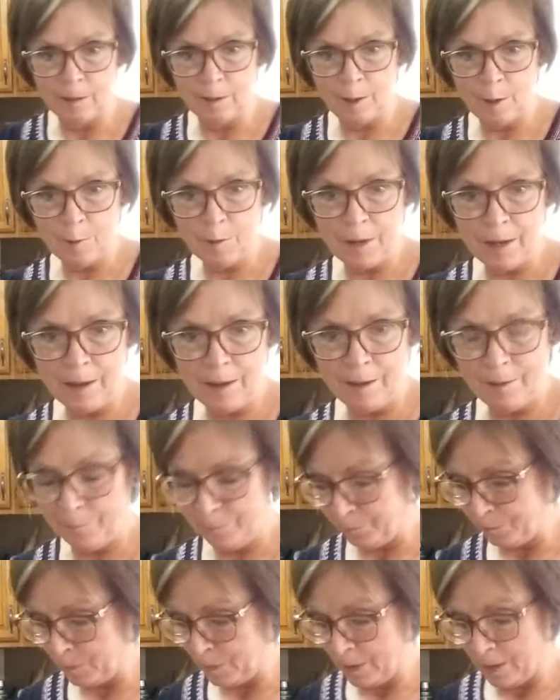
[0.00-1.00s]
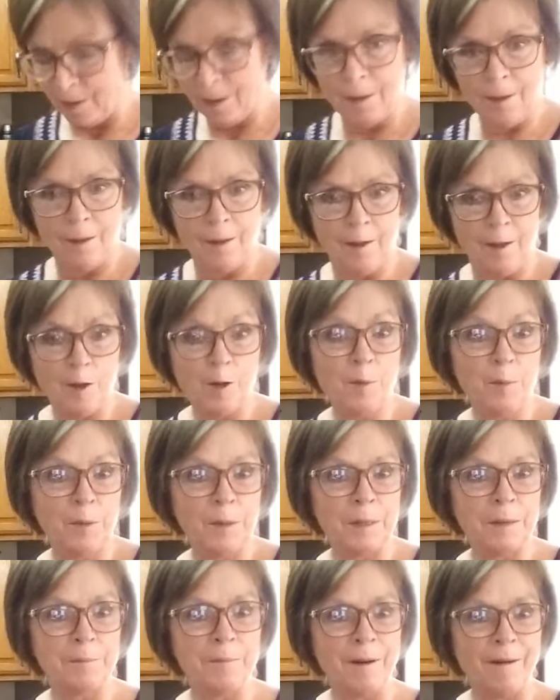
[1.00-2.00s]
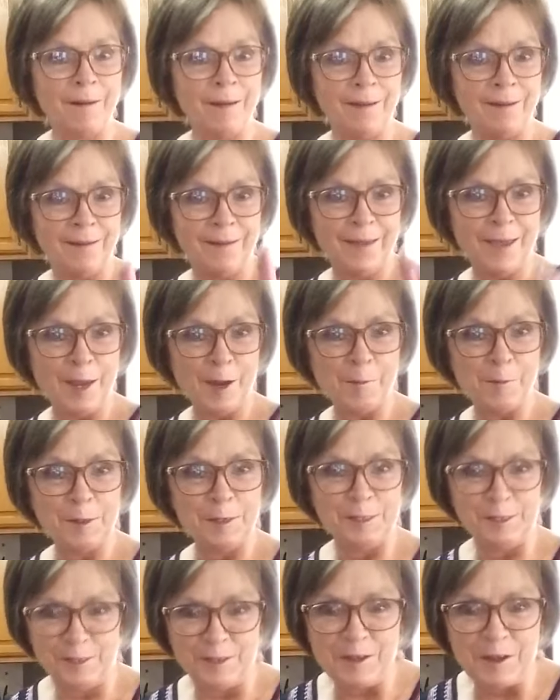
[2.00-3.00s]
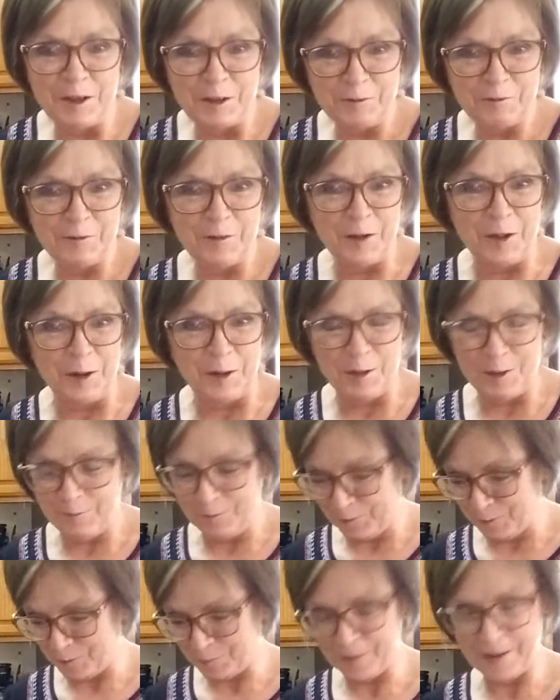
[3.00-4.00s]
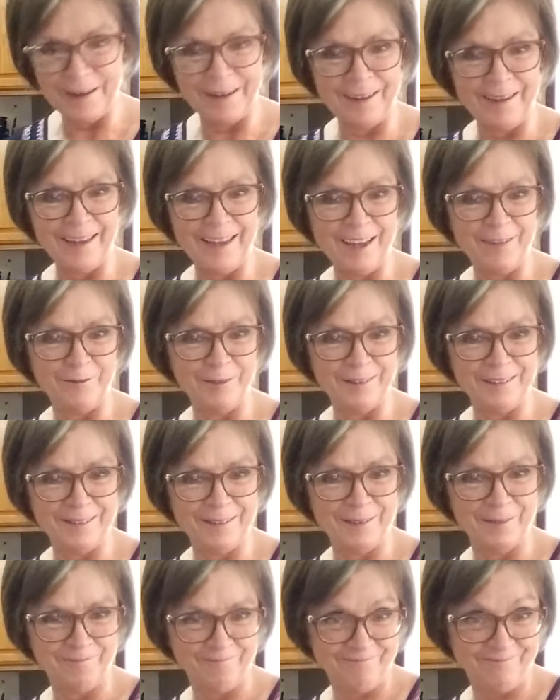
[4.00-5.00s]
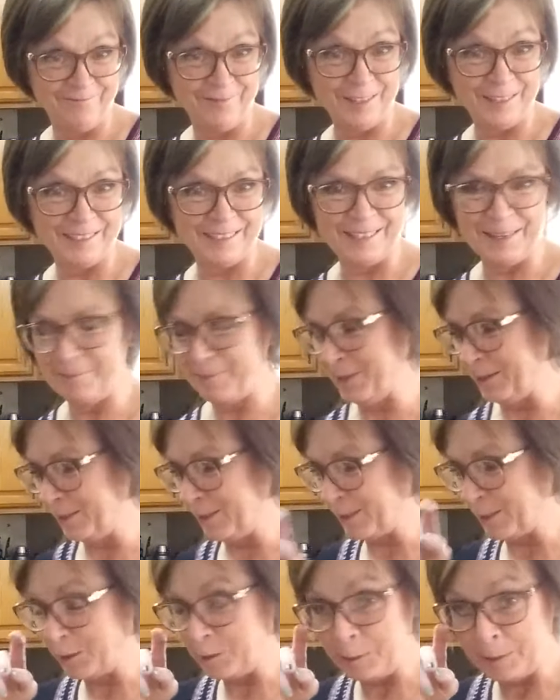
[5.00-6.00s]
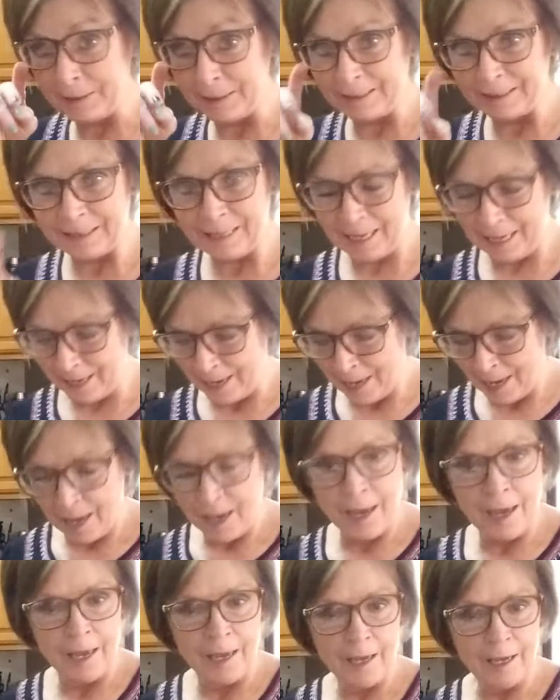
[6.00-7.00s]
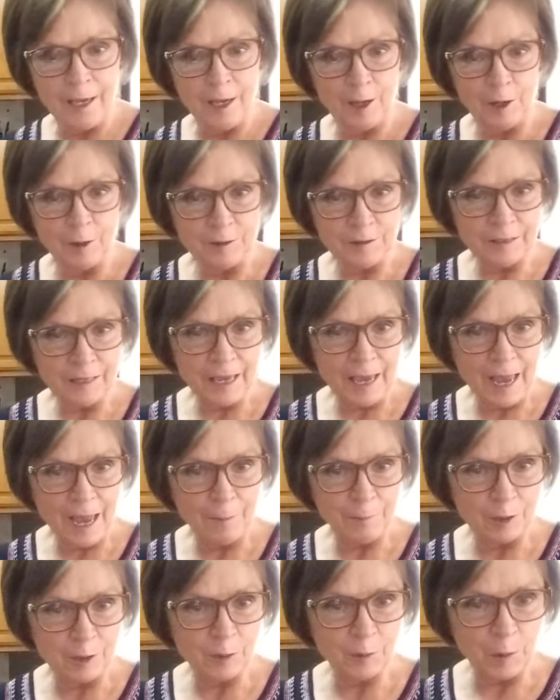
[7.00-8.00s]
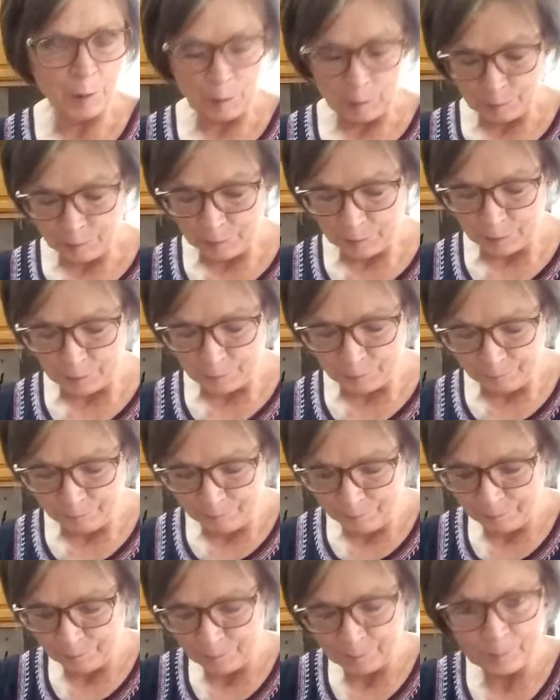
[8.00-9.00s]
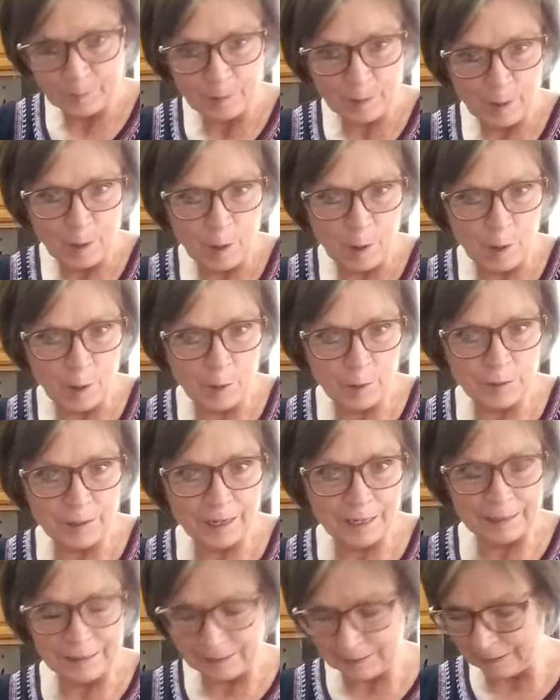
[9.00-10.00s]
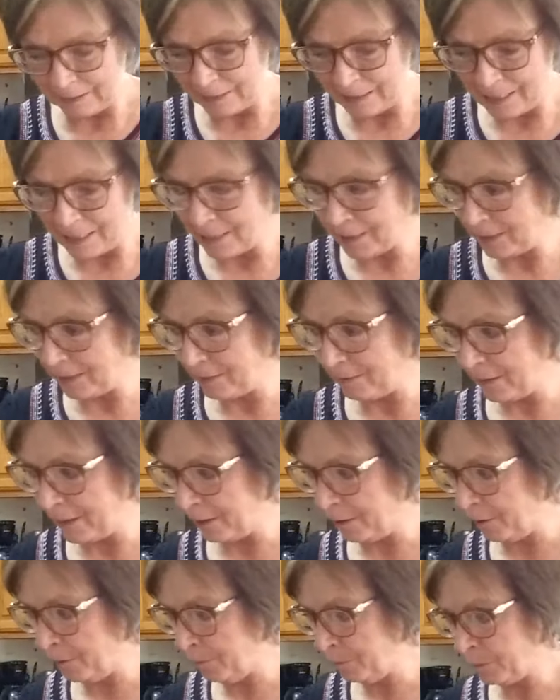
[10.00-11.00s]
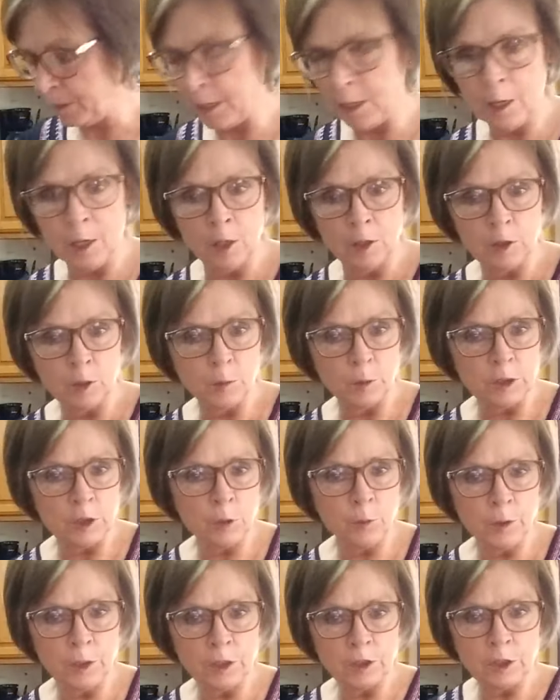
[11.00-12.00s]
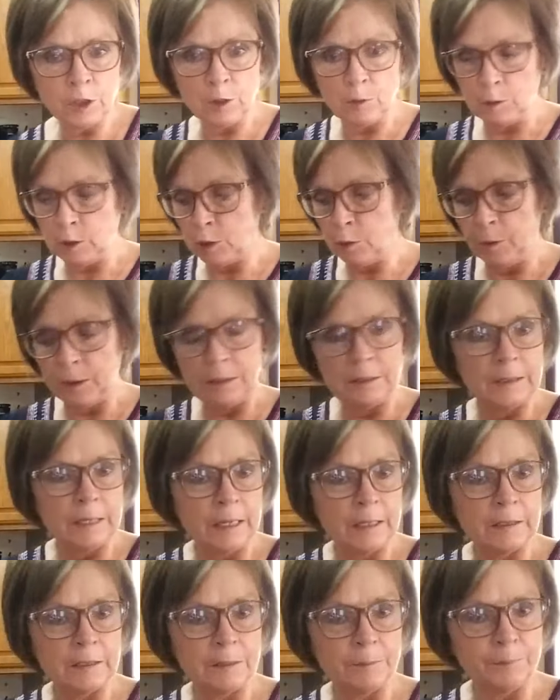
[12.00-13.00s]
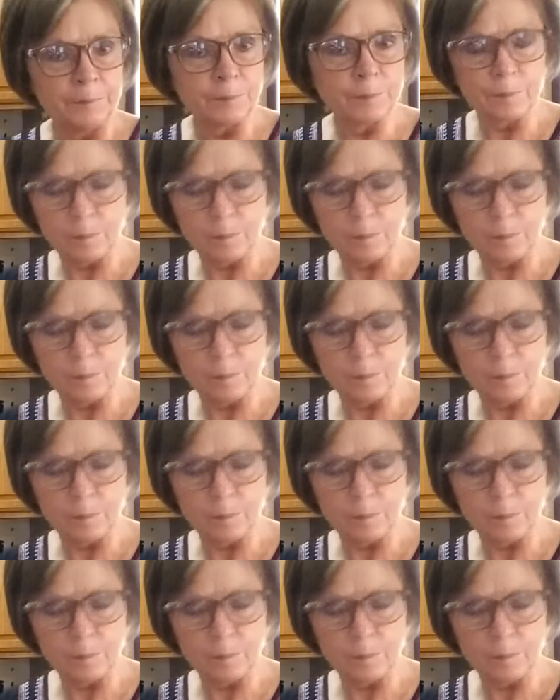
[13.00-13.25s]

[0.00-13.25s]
Okay, hoping my camera does not fall over the way I have it fixed up here so you can see. Here's the cabbage rolls, all nice and neat in there. So what you want to do is you want to take some